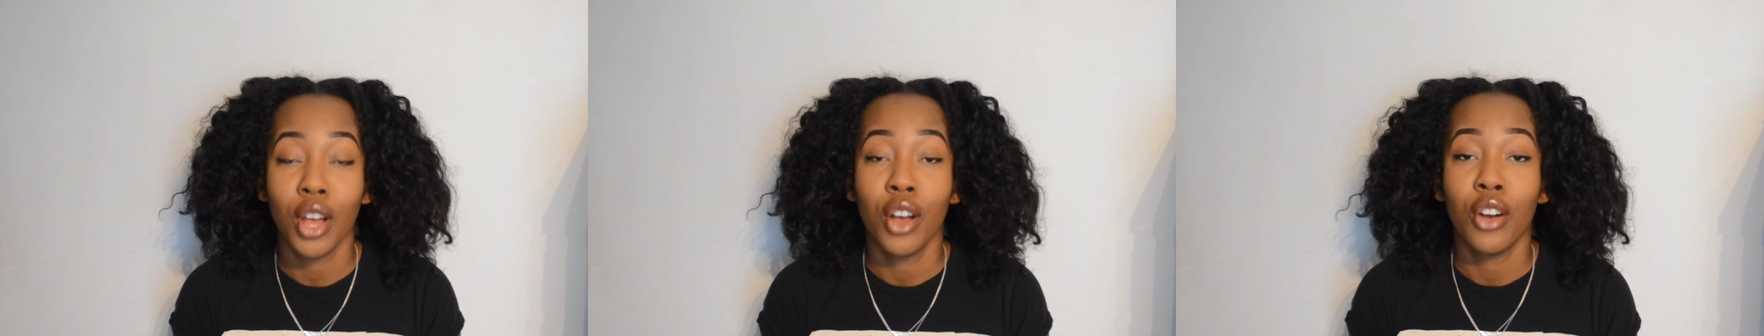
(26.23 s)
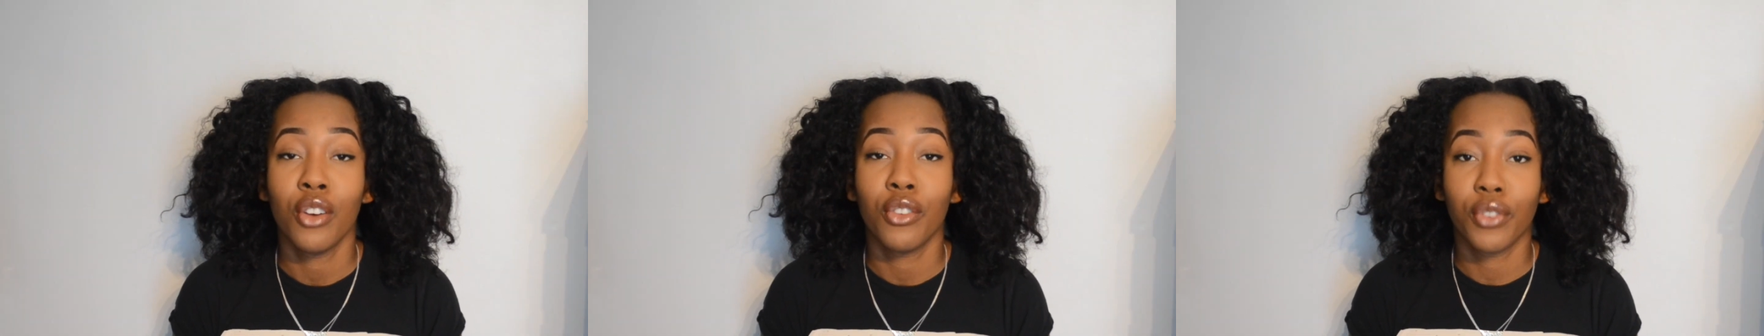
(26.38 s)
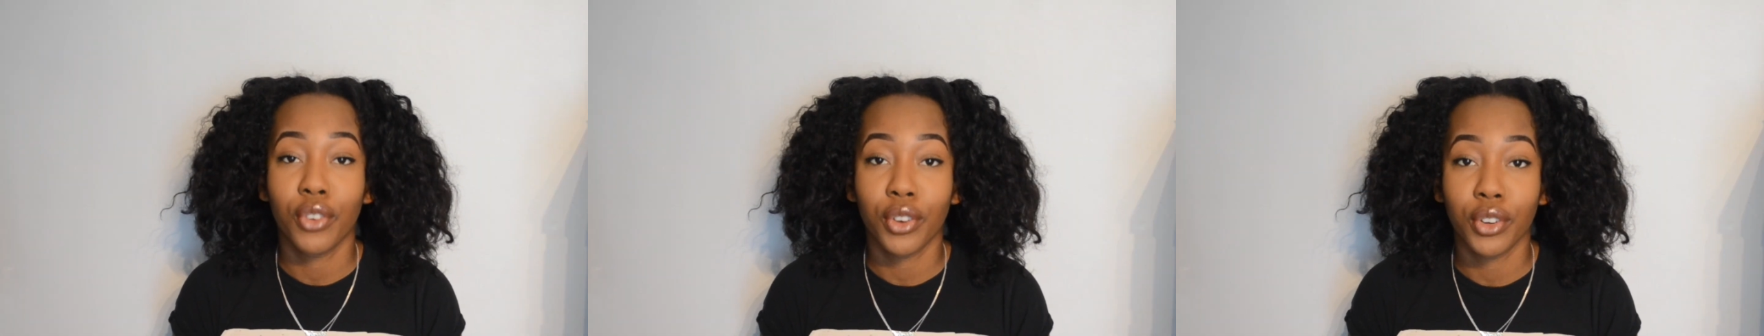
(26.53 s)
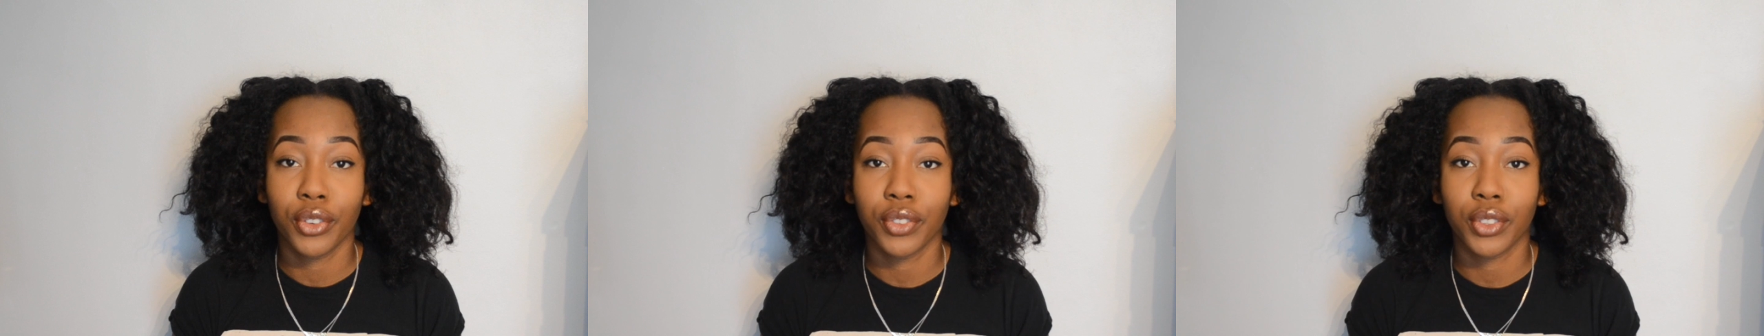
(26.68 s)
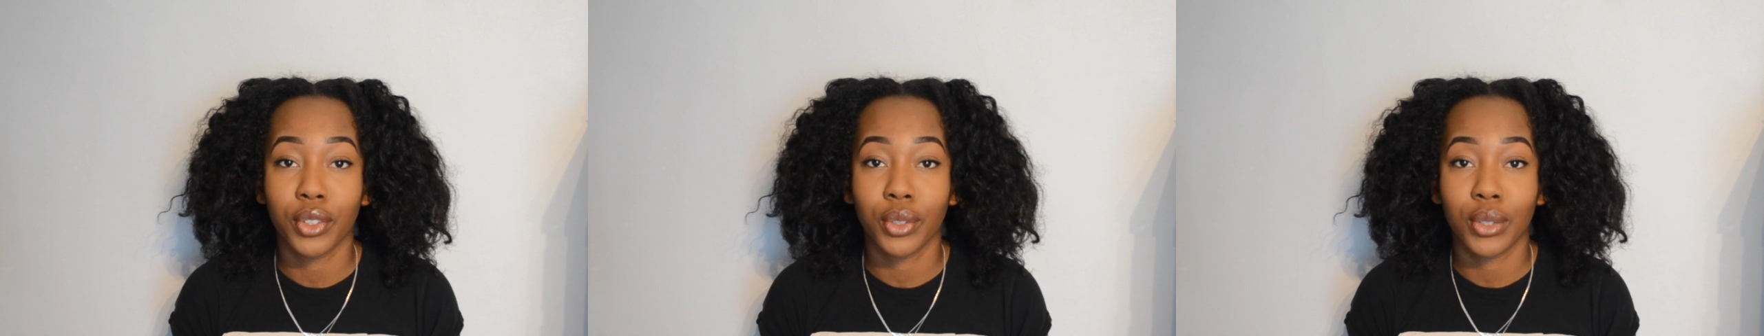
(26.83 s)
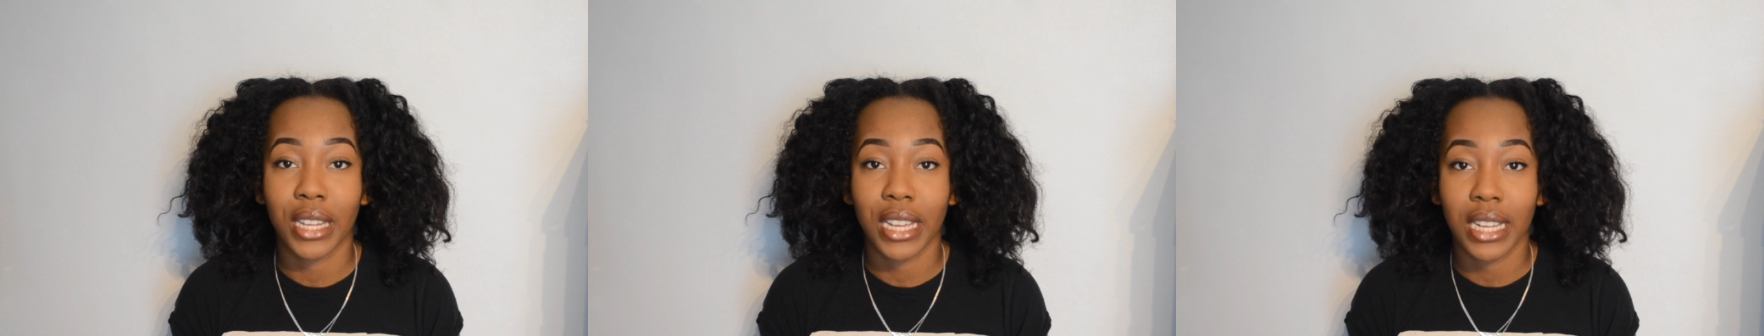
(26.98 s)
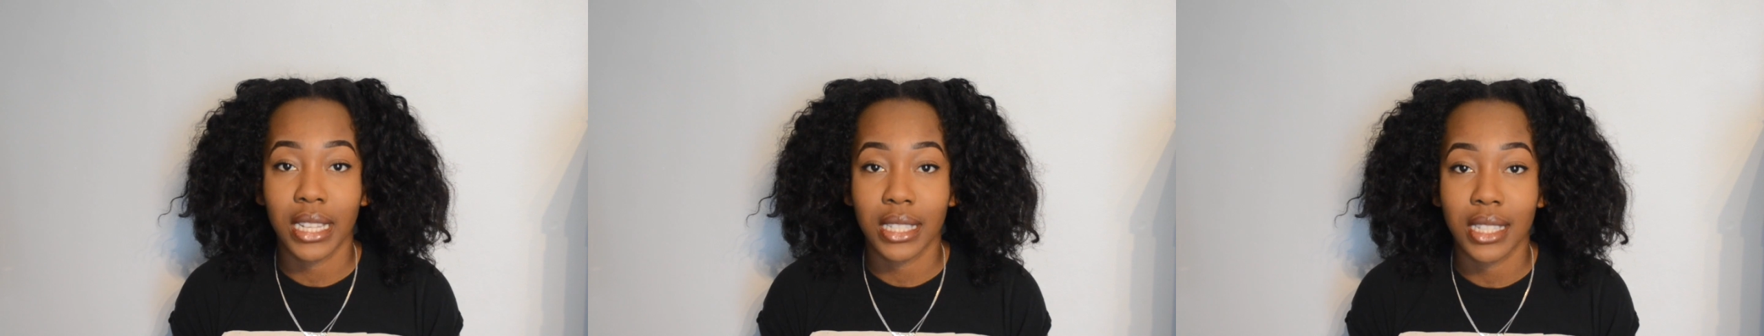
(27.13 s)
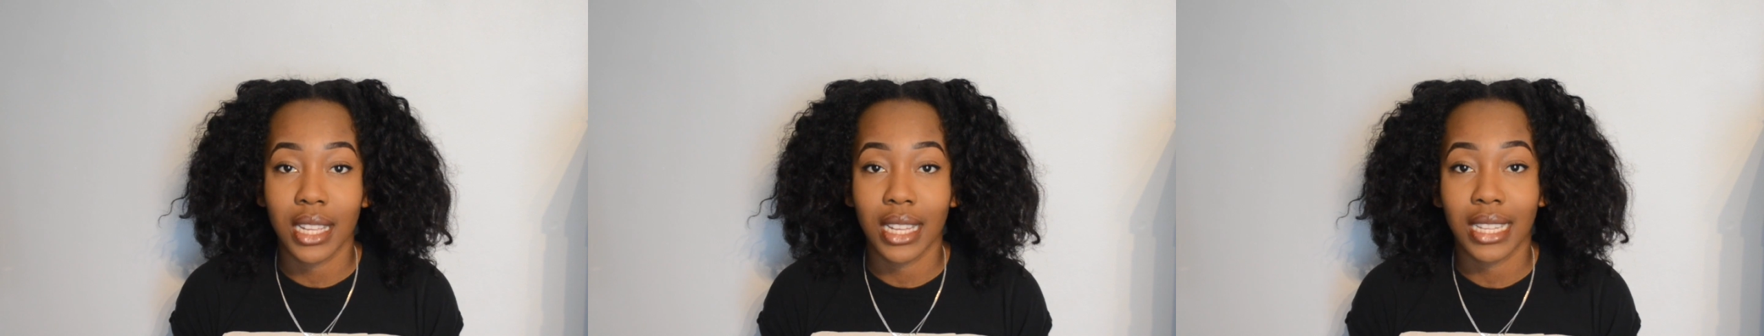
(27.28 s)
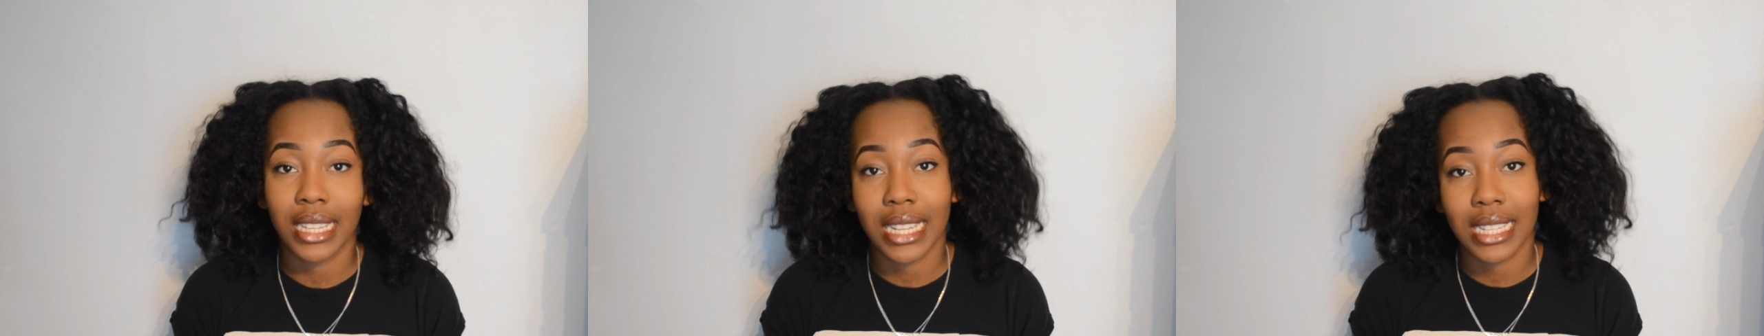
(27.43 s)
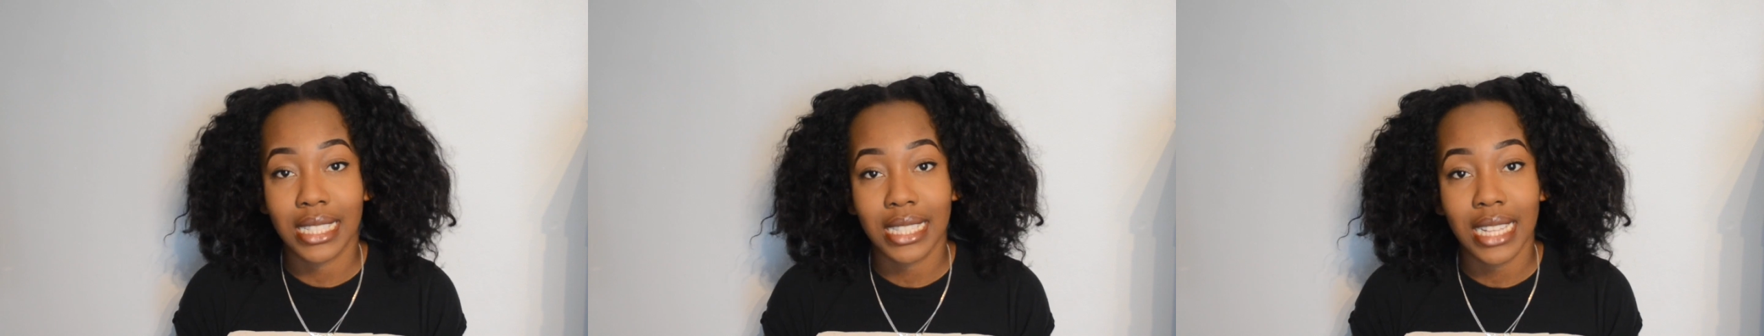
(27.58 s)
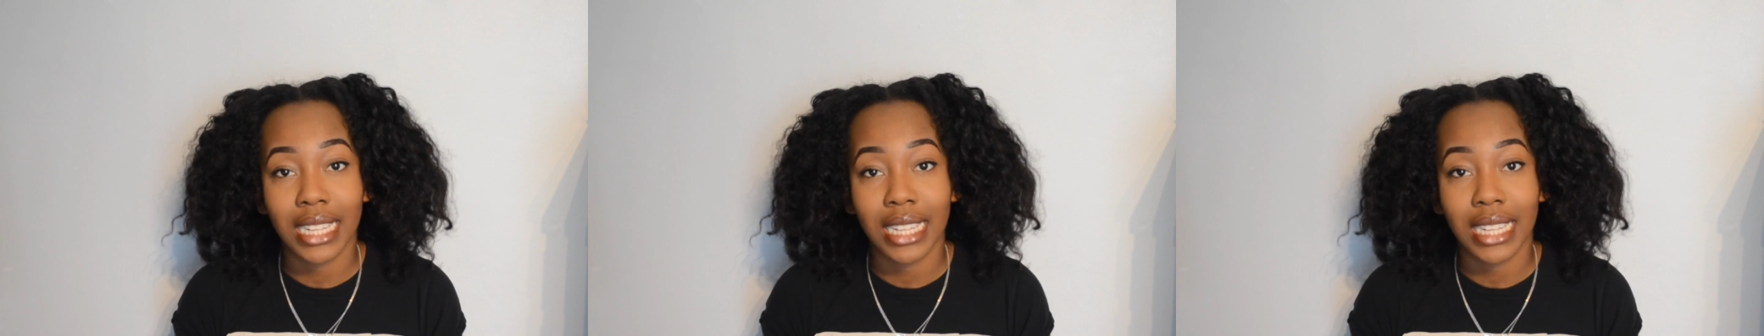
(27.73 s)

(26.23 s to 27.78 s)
for a few days unless